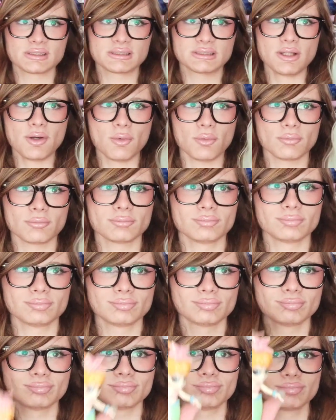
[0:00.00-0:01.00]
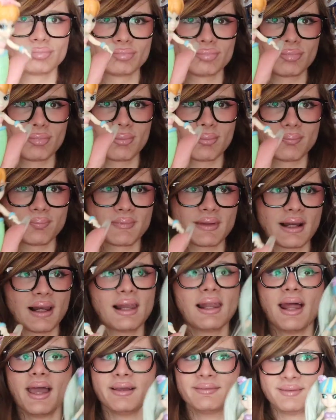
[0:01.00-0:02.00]
So,
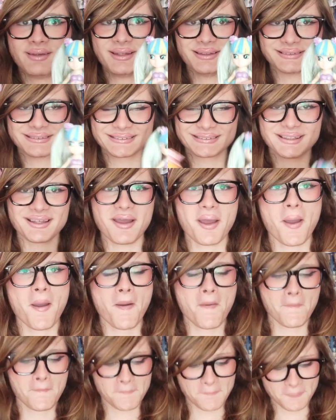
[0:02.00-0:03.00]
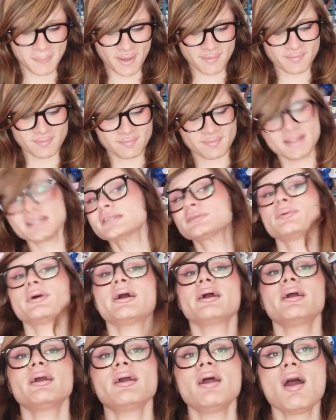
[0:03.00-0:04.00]
like this. But these
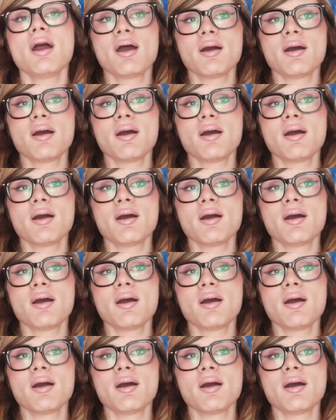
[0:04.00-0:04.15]
were